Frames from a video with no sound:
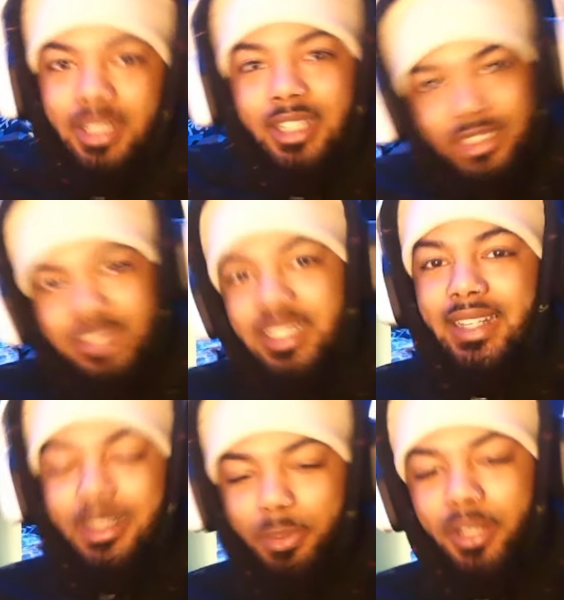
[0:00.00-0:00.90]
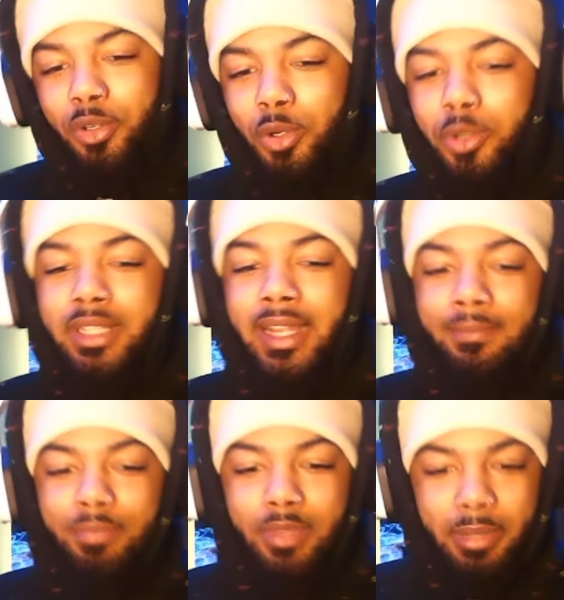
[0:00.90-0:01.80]
So it's like, that's pretty cool,
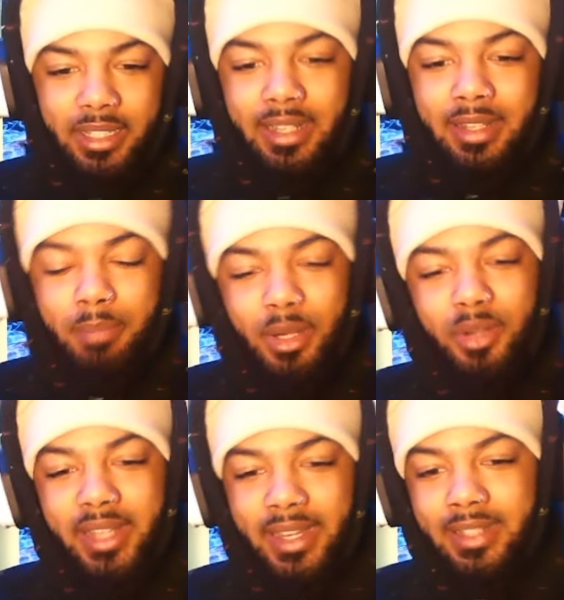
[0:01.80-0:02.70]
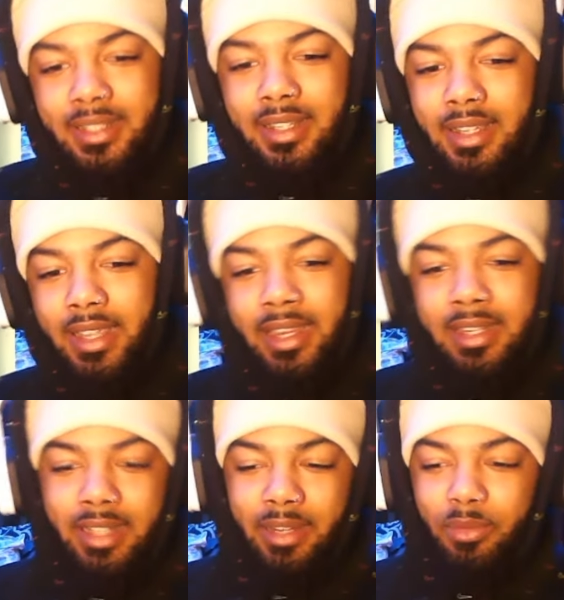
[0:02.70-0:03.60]
like the beginning, middle, and end,
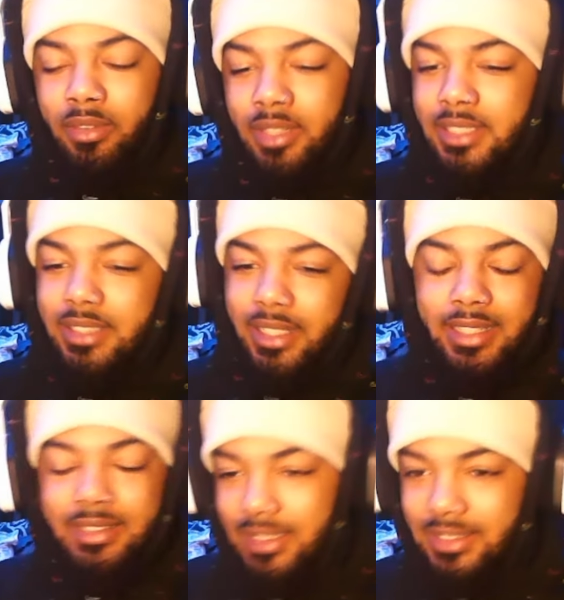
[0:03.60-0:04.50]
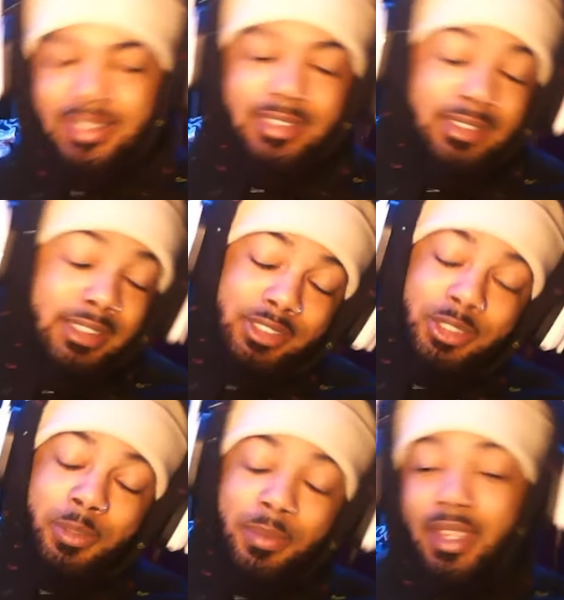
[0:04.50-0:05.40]
and like re-release, like I think it's
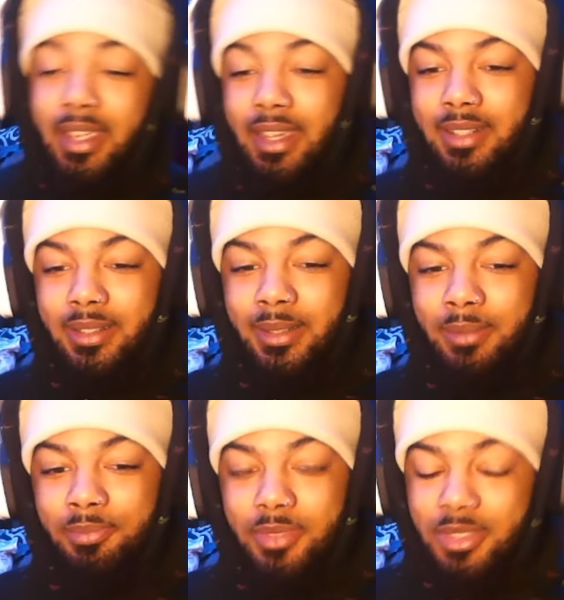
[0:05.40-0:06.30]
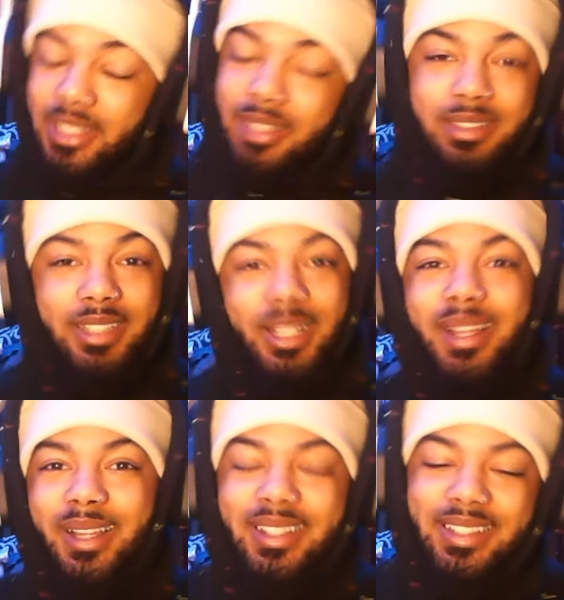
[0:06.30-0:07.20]
dope. And so yeah,
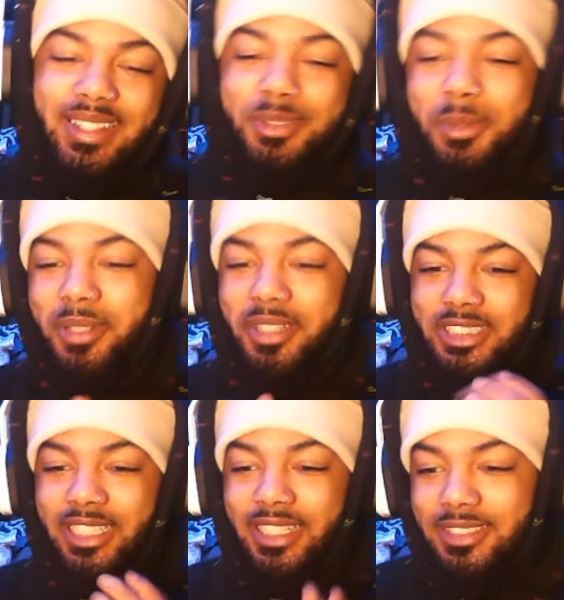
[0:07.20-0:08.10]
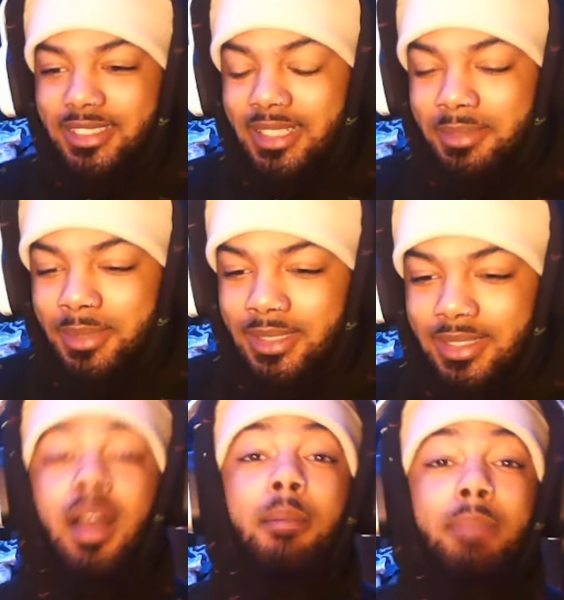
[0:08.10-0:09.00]
that's what we're gonna check out today, man.
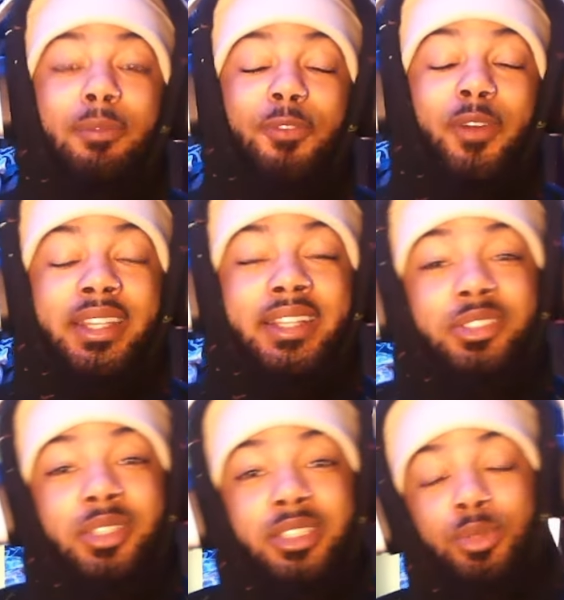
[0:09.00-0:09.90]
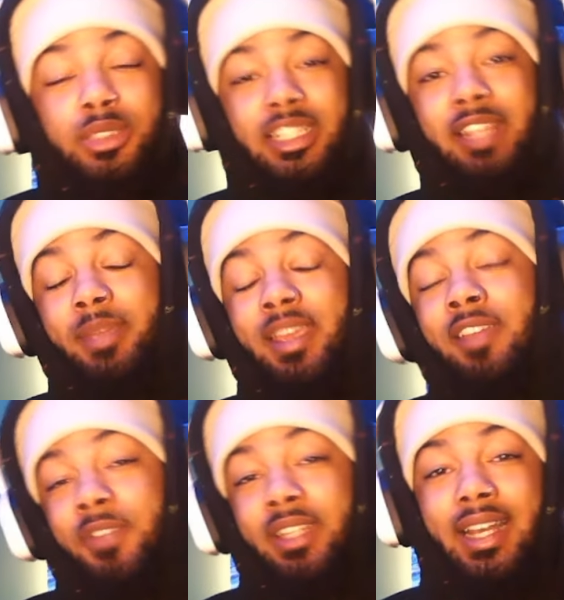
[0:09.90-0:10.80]
But before we get into it, I just want to say,
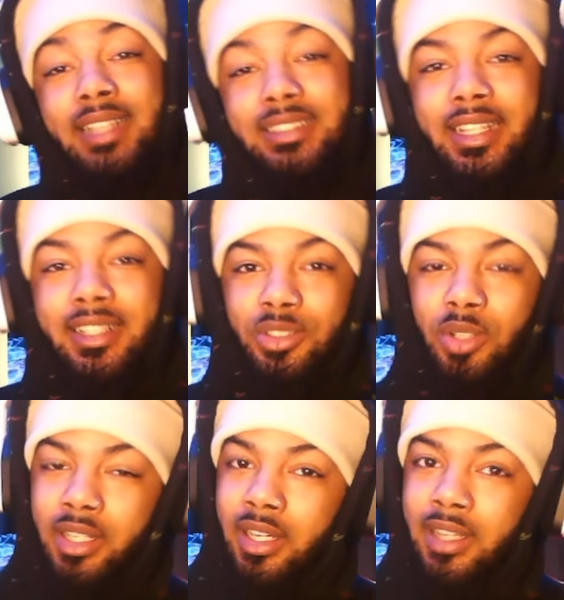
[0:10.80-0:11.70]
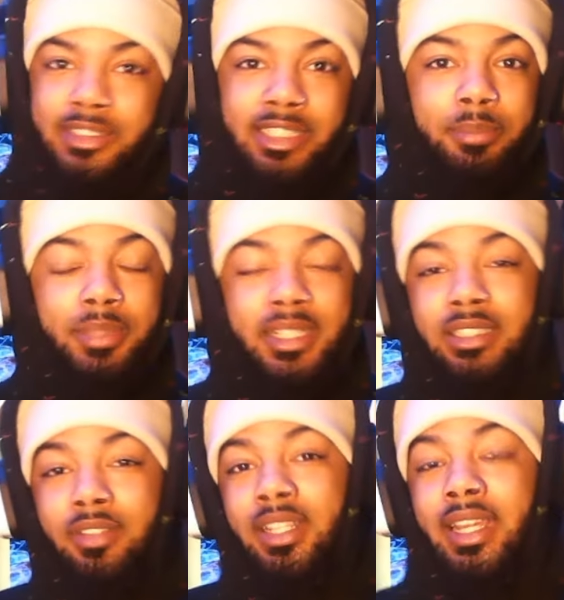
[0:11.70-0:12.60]
man, if you guys like and enjoy the content, please
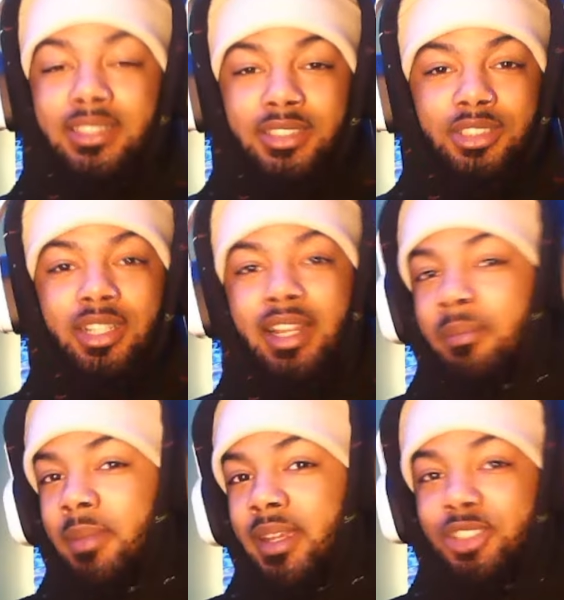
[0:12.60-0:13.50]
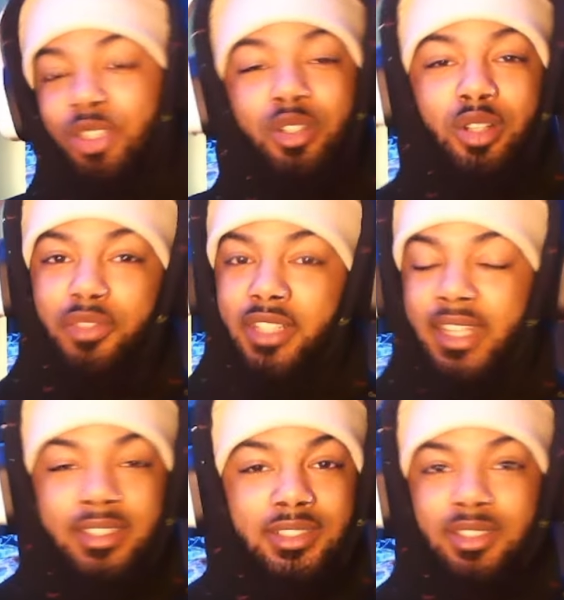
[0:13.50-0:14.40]
leave a like and subscribe, man. Turn your
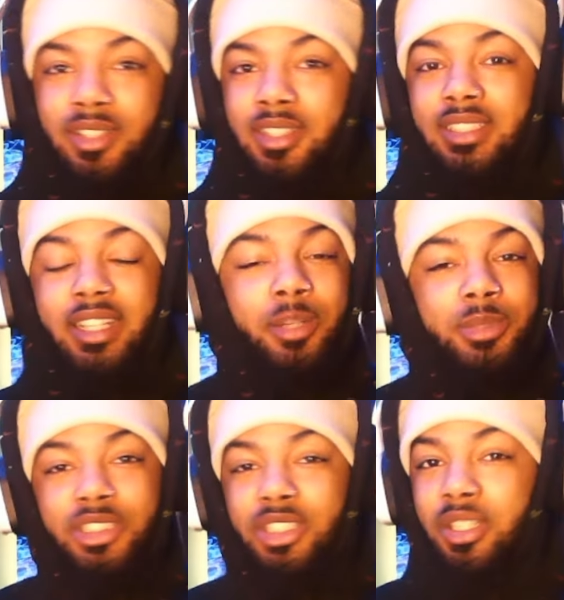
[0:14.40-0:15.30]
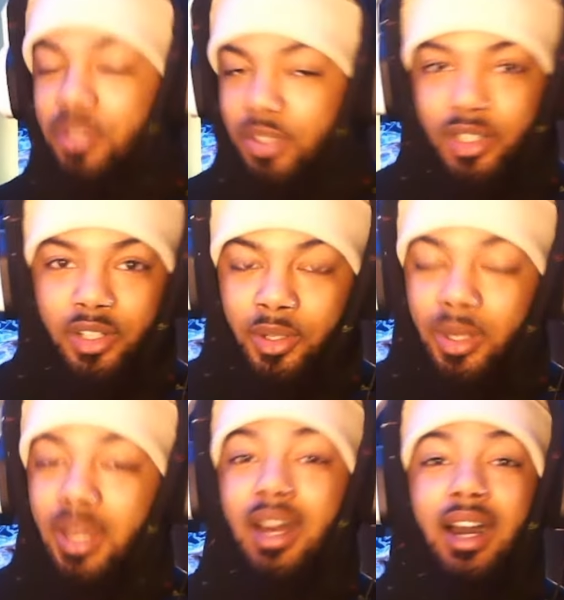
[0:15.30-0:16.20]
notifications on. That helps the channel grow.
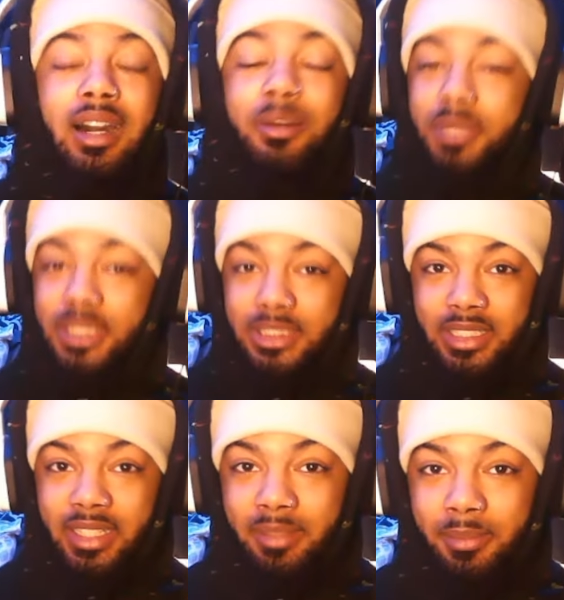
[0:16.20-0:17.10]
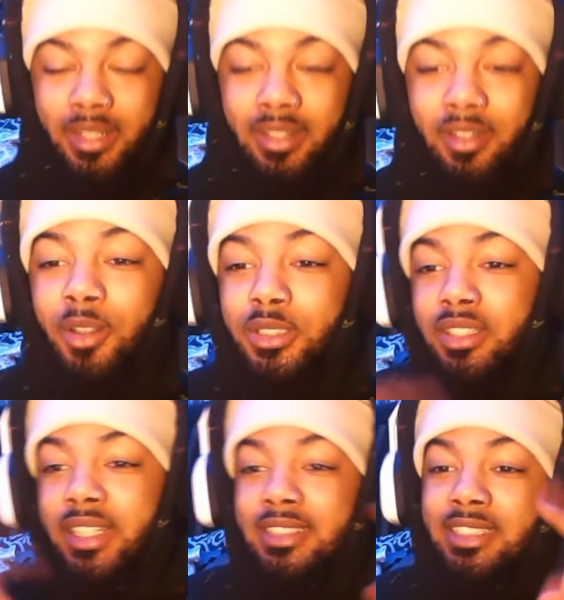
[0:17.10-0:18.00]
I'll appreciate it, man. Also,
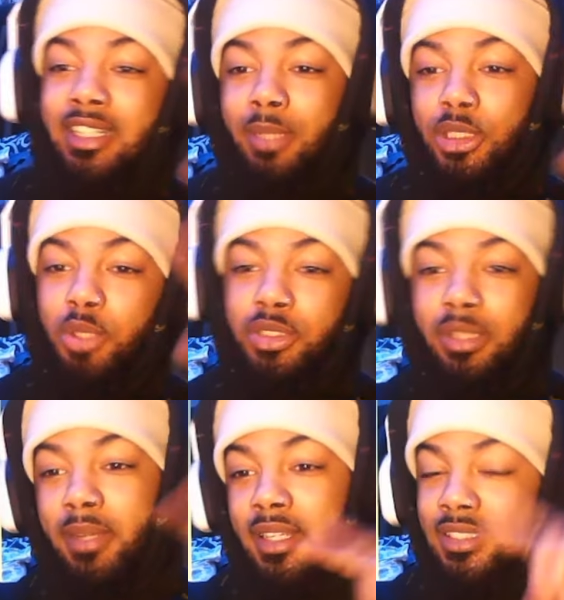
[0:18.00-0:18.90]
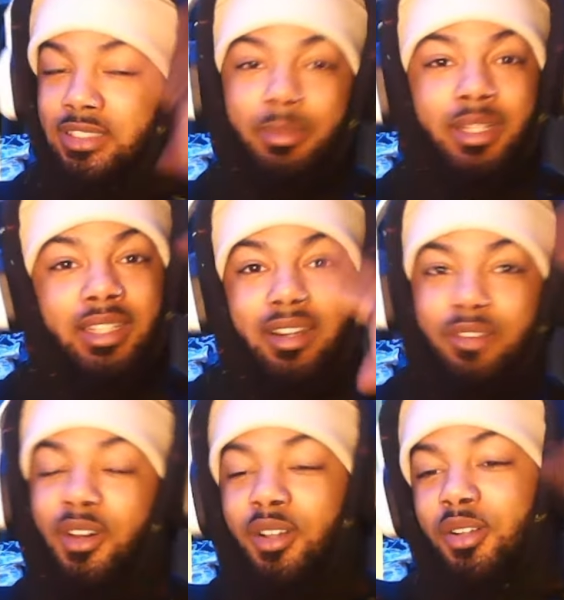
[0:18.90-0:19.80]
you guys check out my social medias. Leave me a like or
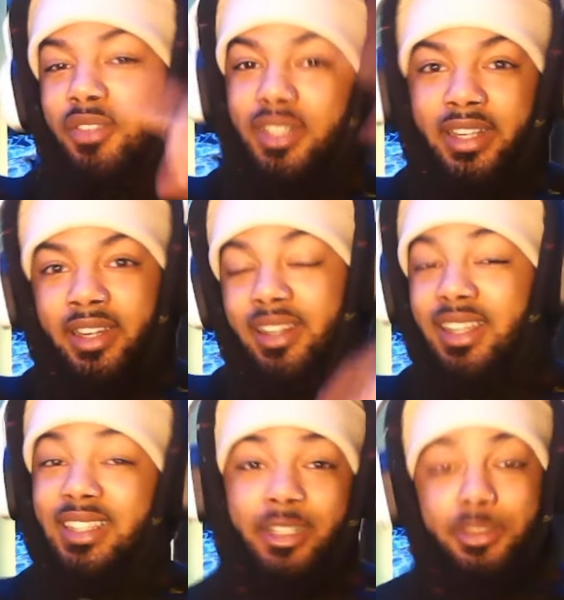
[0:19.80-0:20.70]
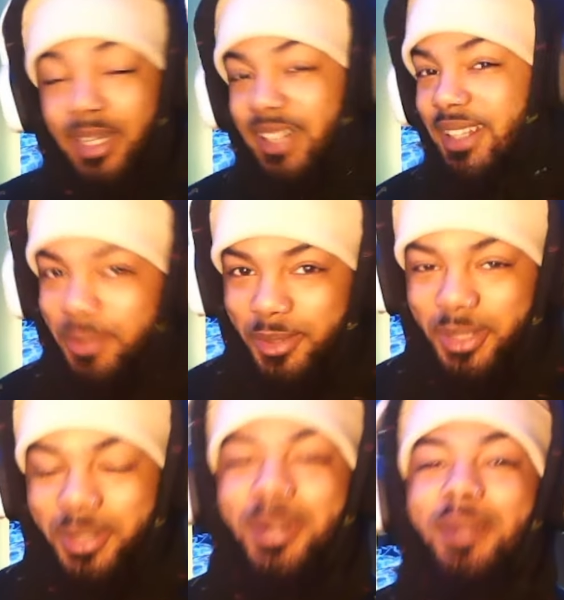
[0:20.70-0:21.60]
follow over there. That helps my clout
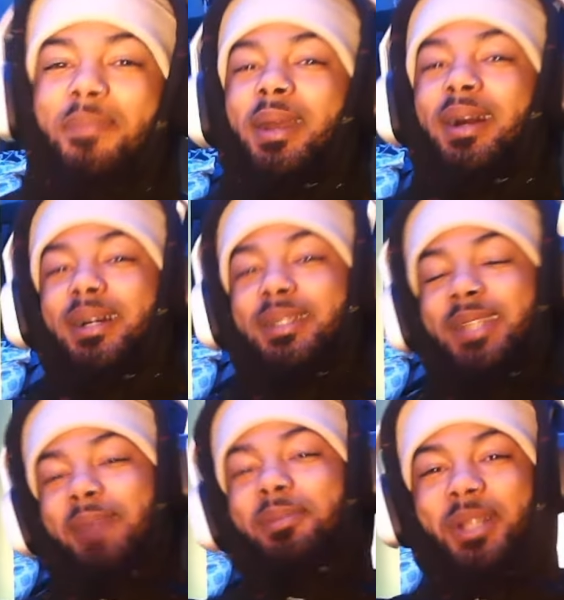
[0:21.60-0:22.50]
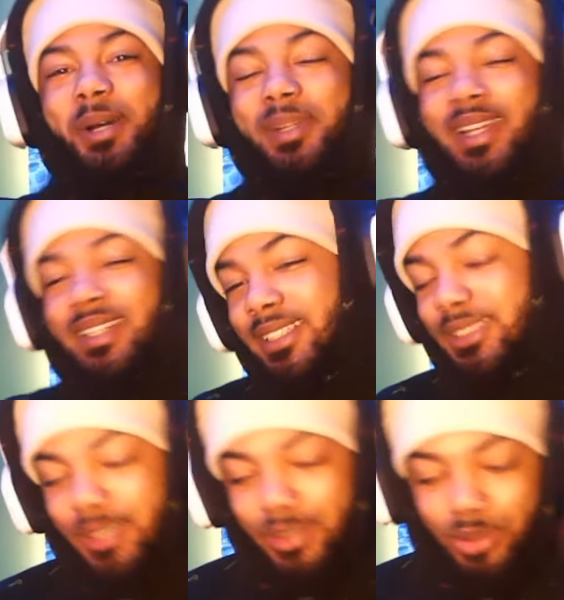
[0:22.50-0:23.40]
grow. Down below, we got
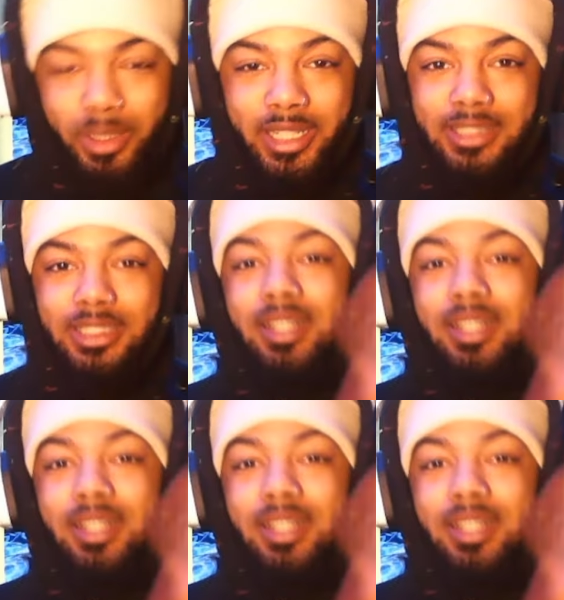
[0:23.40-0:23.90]
links to the Twitch,